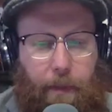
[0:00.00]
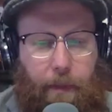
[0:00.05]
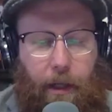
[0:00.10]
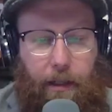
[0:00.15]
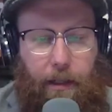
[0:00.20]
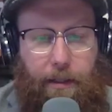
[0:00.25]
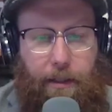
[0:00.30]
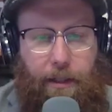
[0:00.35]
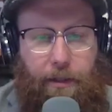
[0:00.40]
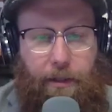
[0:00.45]

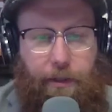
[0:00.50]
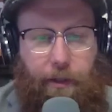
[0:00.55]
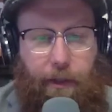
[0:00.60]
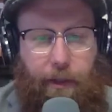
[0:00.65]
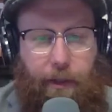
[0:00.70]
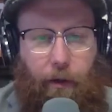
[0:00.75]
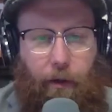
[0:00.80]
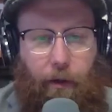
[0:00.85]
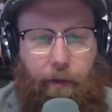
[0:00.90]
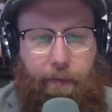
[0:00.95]

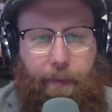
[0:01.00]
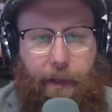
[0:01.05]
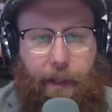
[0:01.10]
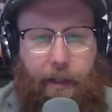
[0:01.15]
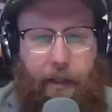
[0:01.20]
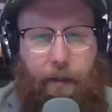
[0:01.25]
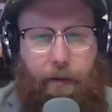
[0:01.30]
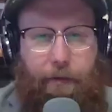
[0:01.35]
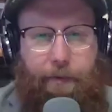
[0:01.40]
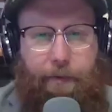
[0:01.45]
essentially all of my
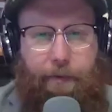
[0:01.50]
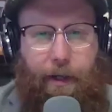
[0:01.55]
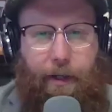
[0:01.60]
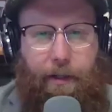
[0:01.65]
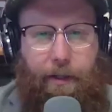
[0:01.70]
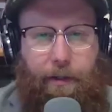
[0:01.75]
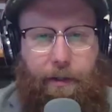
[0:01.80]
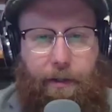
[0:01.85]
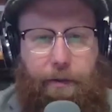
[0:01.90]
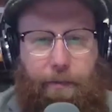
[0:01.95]
close
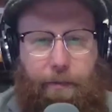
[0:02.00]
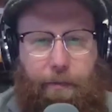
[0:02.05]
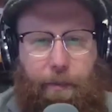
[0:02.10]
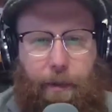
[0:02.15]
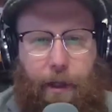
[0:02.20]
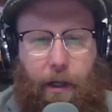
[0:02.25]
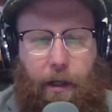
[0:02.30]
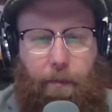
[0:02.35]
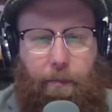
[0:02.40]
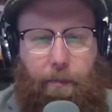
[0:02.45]
friends
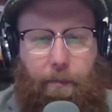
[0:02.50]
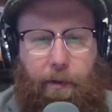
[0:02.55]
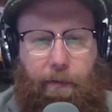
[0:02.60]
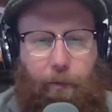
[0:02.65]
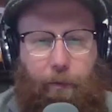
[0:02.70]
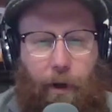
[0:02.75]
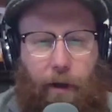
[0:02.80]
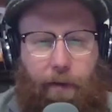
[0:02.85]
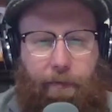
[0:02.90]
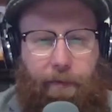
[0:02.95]
move
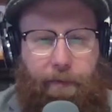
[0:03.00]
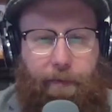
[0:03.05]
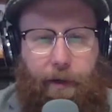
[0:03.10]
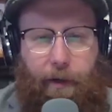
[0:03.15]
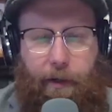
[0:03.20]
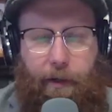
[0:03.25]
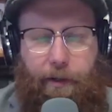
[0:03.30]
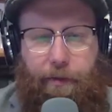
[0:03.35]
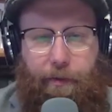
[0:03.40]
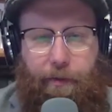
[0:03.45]
away for
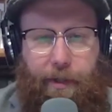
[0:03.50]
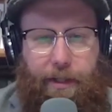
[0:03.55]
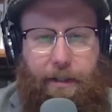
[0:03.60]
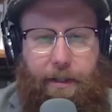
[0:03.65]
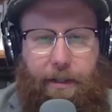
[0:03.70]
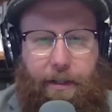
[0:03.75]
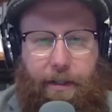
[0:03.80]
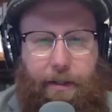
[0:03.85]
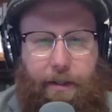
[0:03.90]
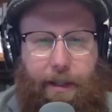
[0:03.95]
various
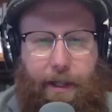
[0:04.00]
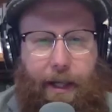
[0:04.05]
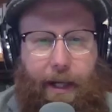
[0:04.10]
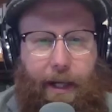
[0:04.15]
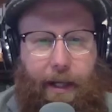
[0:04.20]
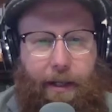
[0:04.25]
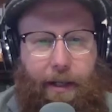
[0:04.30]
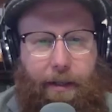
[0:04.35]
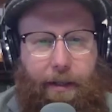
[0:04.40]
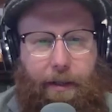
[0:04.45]
reasons,
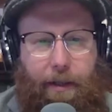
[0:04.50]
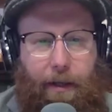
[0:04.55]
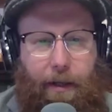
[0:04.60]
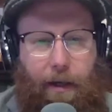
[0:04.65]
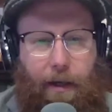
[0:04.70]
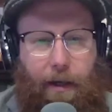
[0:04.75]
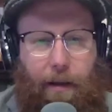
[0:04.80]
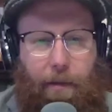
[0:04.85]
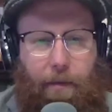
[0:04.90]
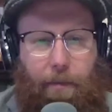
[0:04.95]
and
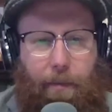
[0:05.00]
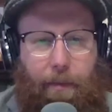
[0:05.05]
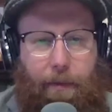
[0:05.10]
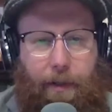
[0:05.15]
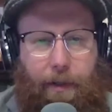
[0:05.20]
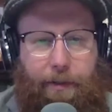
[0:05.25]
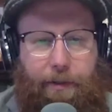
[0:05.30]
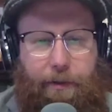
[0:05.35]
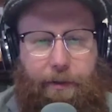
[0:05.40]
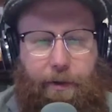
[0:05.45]

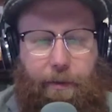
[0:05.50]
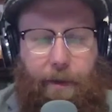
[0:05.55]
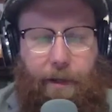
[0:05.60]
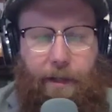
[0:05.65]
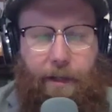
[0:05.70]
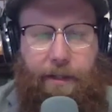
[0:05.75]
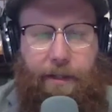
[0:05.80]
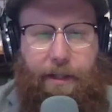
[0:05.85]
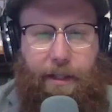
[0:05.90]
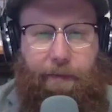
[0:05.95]
that's a
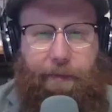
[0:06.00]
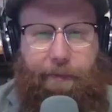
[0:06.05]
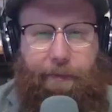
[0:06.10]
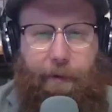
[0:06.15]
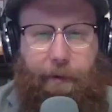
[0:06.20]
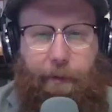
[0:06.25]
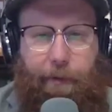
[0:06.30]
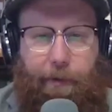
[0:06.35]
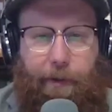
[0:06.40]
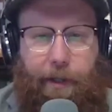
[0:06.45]
tremendously
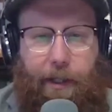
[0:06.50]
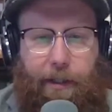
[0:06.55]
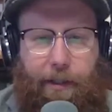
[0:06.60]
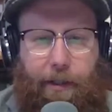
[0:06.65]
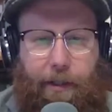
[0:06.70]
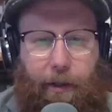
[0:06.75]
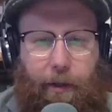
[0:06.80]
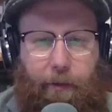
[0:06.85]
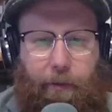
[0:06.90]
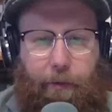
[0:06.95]
difficult thing
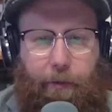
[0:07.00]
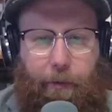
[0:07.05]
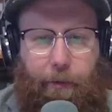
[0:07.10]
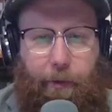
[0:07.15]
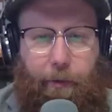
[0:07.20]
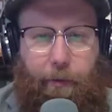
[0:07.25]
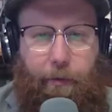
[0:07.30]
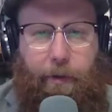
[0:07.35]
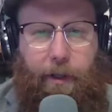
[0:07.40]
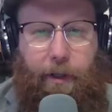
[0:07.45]
to go
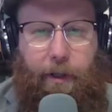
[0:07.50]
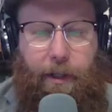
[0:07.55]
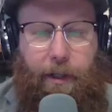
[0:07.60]
through.